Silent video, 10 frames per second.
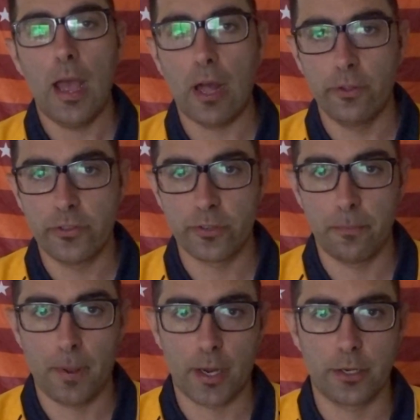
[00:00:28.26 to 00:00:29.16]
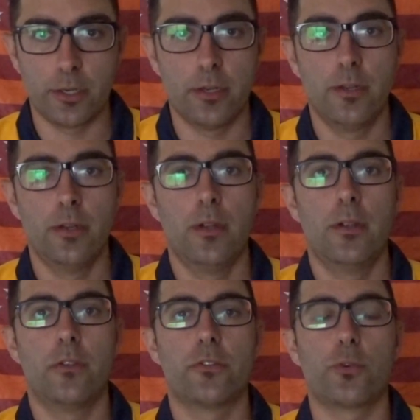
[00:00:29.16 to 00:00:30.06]
Alisson Becker
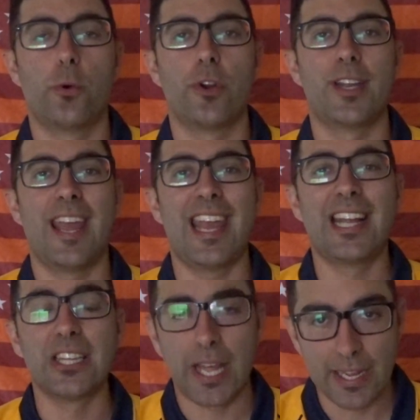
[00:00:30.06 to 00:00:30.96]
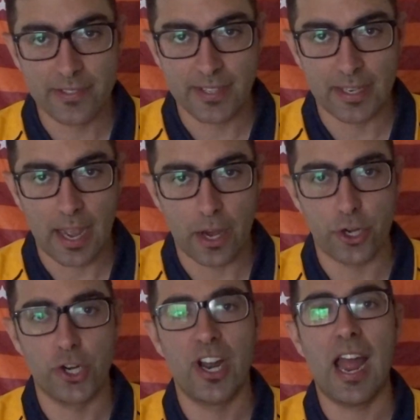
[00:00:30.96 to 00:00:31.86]
scoring a glancing
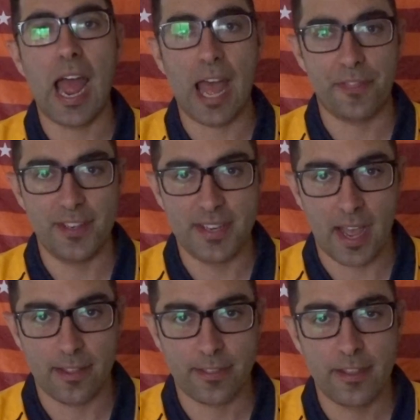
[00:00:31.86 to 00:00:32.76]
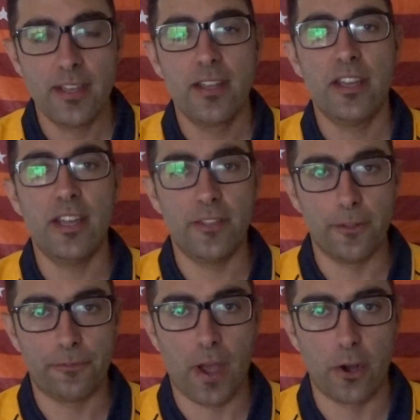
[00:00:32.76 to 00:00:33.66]
header at the death in
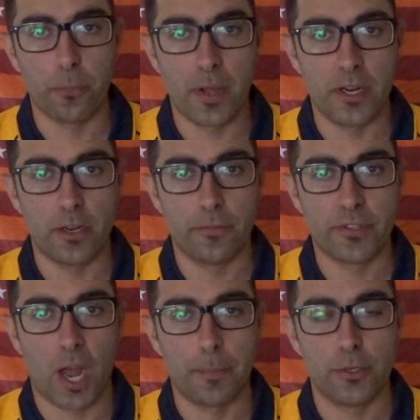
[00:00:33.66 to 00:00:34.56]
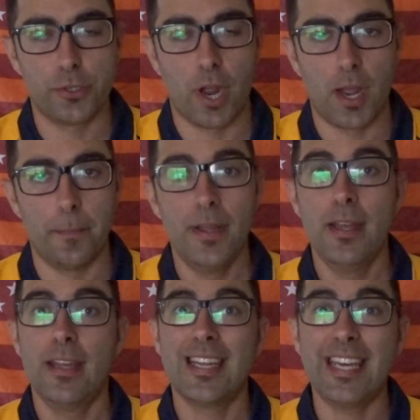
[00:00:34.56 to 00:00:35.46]
the final minute of stoppage time,
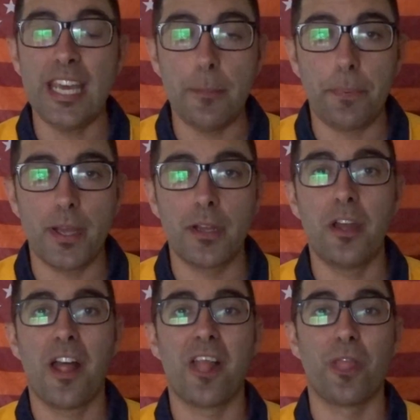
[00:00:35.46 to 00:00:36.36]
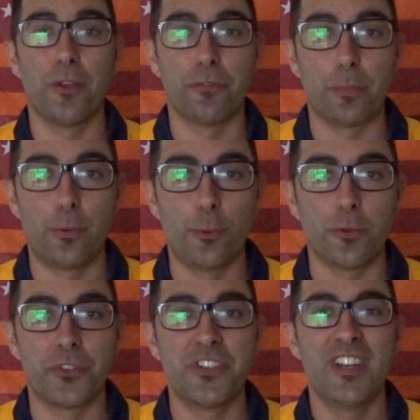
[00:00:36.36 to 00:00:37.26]
keeping
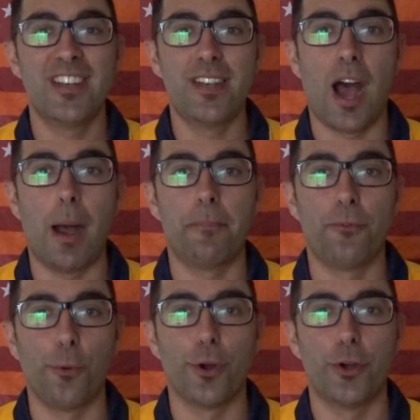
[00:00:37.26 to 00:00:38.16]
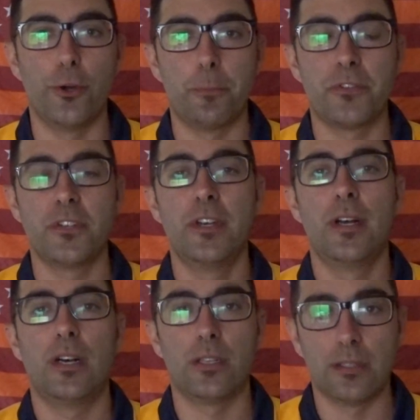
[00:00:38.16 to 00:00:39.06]
Liverpool's top four hopes
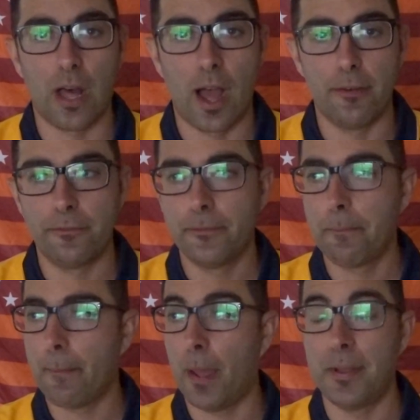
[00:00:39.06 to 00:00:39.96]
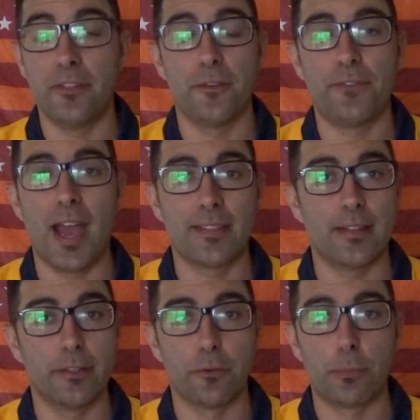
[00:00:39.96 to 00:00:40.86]
alive. I mean, the fact
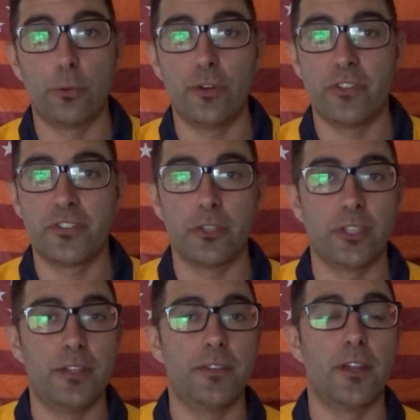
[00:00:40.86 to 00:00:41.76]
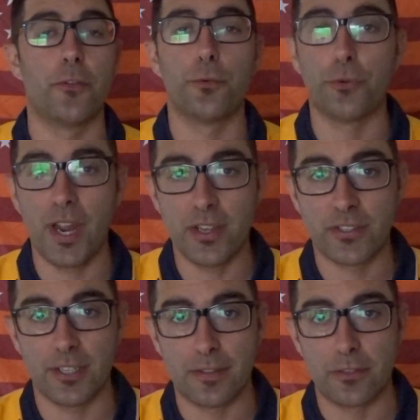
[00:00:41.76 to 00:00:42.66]
that Liverpool is still even in the
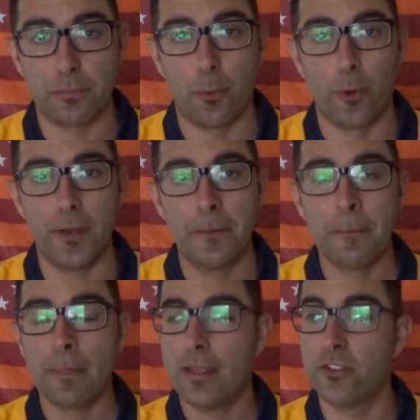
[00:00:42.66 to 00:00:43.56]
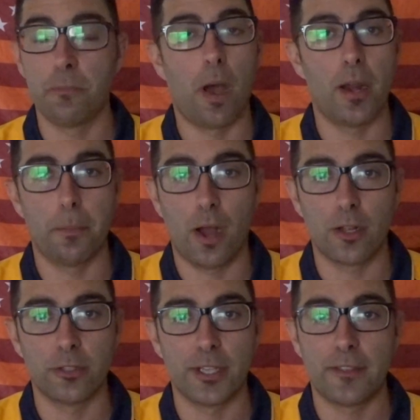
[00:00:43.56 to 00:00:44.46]
race at this point is
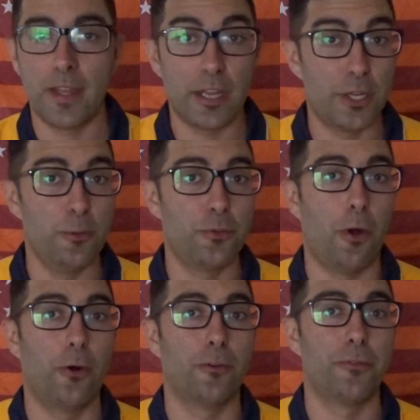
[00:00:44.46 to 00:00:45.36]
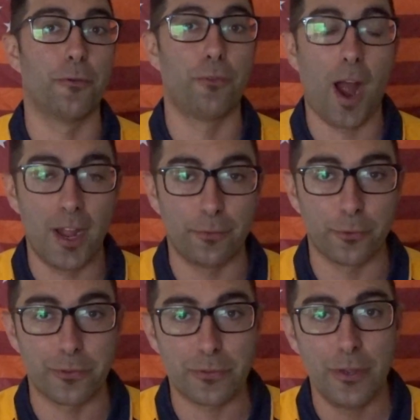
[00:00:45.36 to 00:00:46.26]
mind-boggling. Thank you to all of the
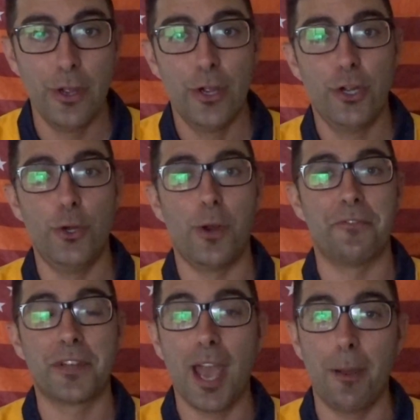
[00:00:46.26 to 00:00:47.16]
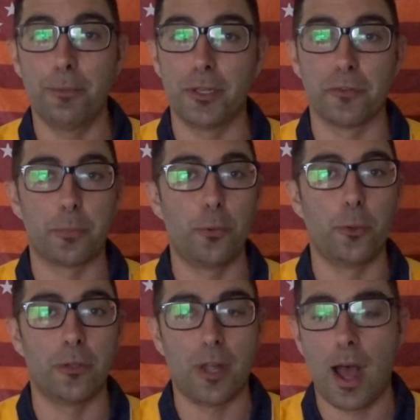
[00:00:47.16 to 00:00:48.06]
rivals who have kept
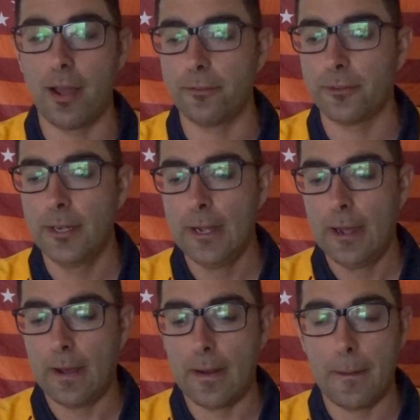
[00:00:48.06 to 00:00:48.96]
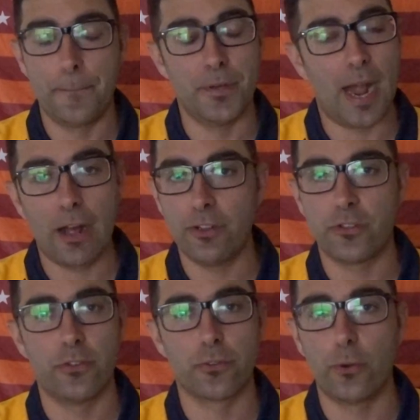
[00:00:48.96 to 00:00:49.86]
Liverpool alive. But
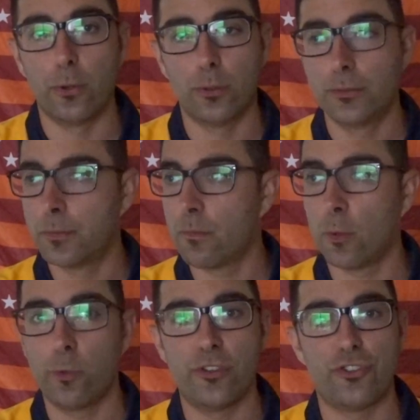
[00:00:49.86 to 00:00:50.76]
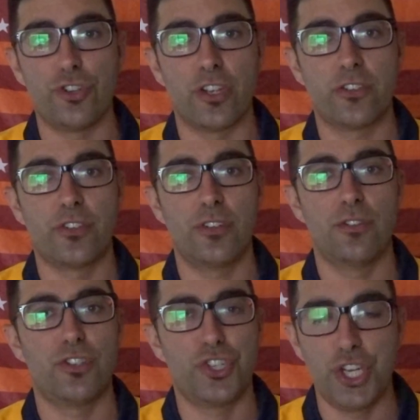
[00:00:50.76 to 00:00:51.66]
Alisson's goal was just
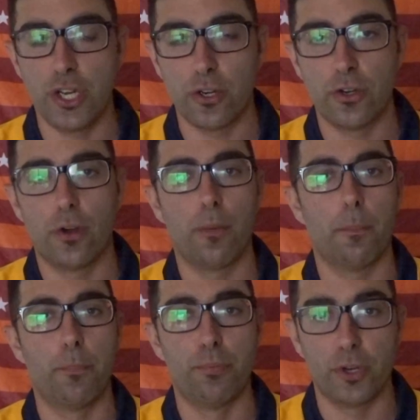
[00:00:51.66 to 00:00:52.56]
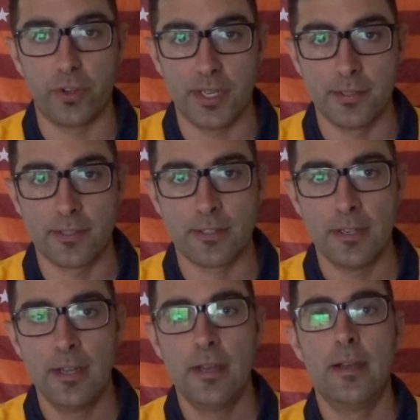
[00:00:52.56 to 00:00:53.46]
sheer brilliance.
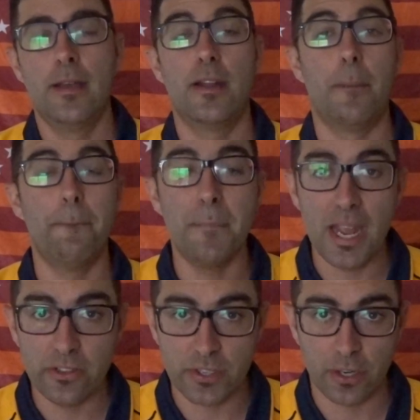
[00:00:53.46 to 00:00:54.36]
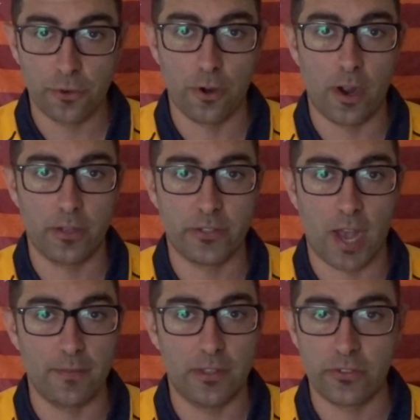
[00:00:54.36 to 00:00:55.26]
An amazing cross,
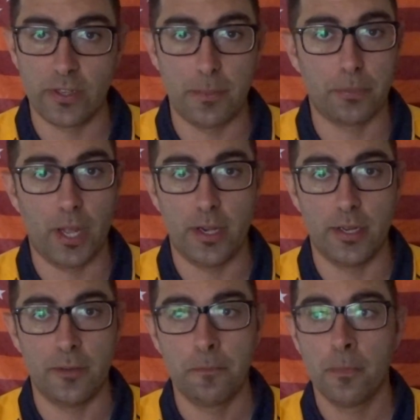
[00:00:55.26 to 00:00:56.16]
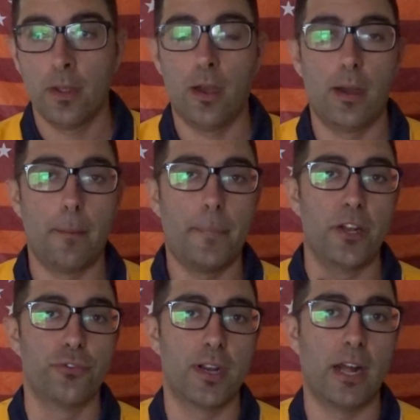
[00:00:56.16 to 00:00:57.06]
obviously, played in
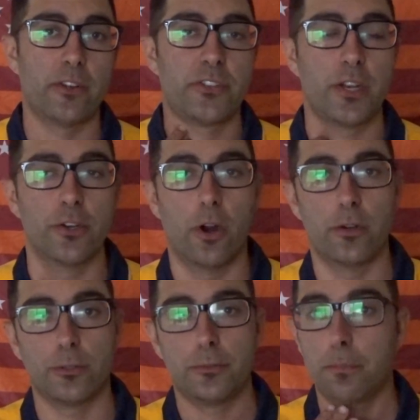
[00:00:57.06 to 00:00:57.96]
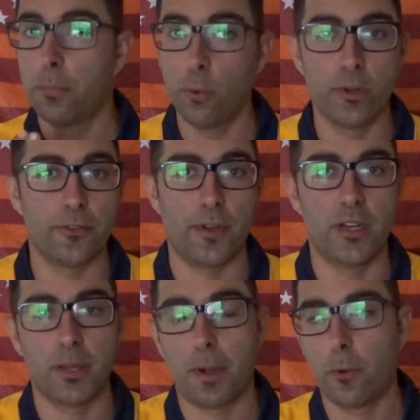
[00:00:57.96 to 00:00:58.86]
by Trent Alexander-Arnold. Poor
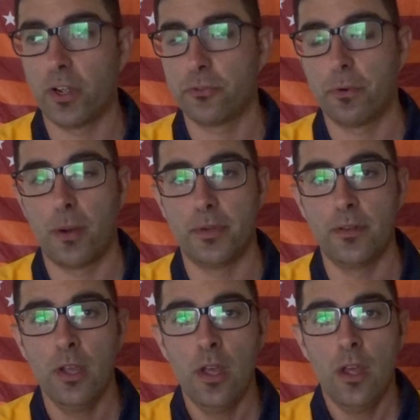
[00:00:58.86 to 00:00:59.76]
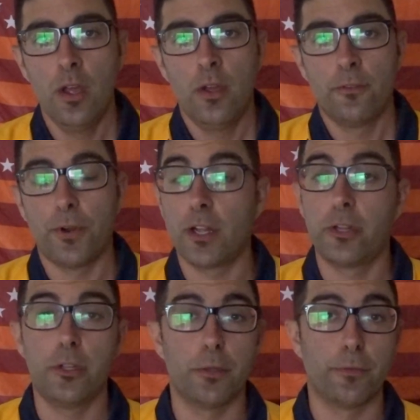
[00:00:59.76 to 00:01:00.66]
defending by West Brom. And
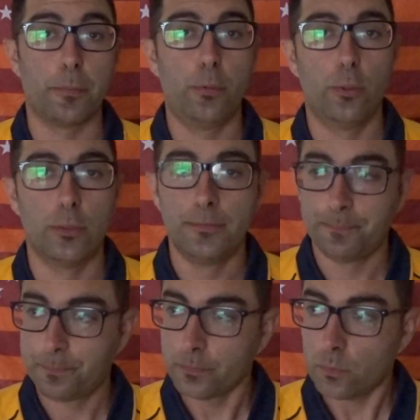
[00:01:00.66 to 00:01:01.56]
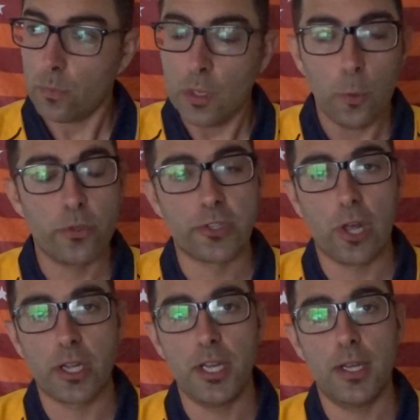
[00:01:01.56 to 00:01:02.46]
frankly, Liverpool was
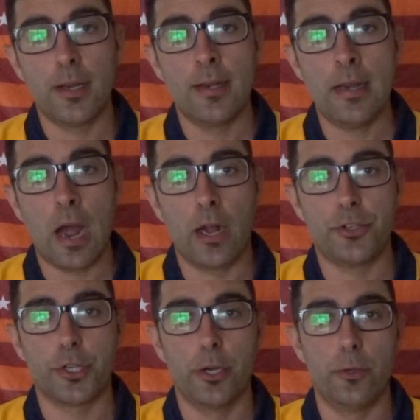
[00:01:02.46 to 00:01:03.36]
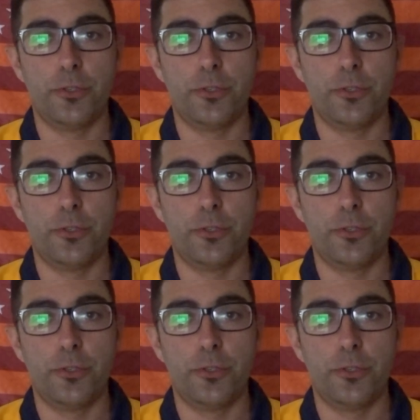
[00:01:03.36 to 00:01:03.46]
lucky not to go